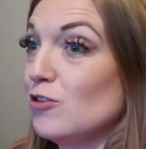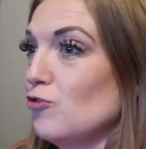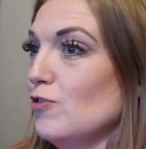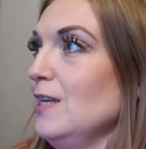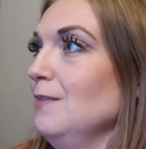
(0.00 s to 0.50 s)
the
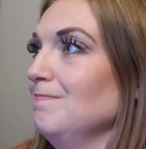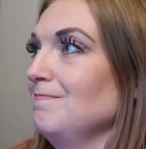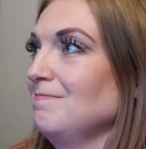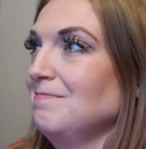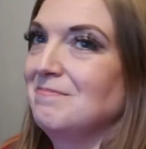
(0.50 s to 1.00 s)
tree.
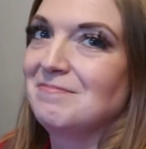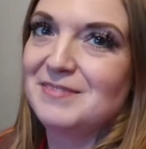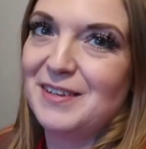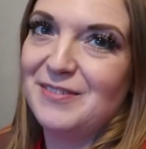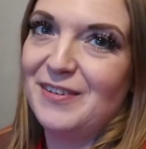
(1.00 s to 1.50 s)
I'm
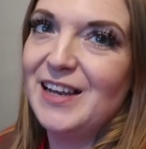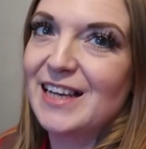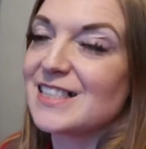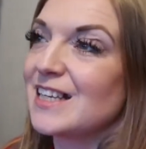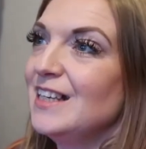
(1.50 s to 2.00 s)
very
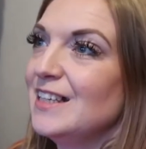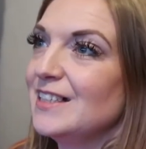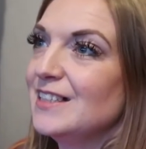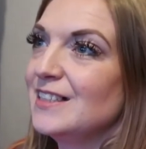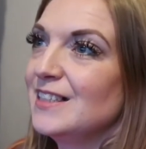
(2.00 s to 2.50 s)
excited.